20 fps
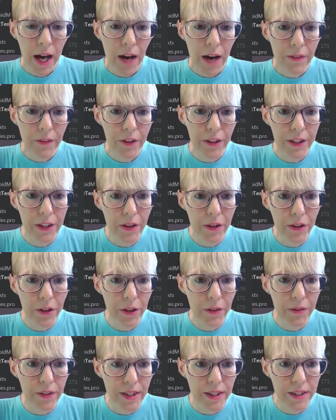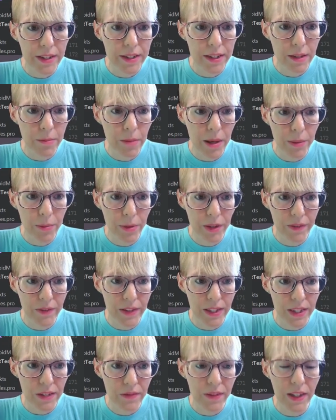I've already gone over this in my
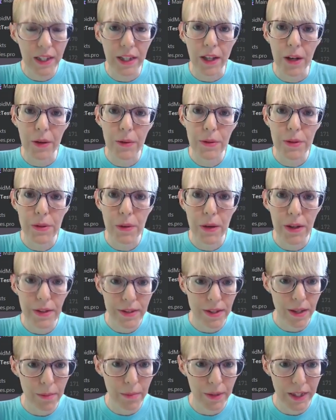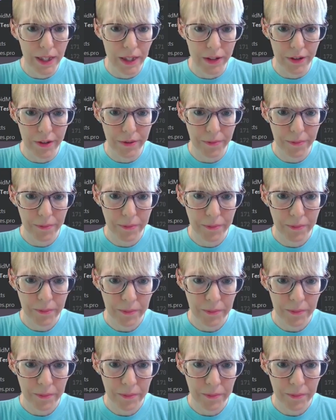previous video, so I'll skip it here.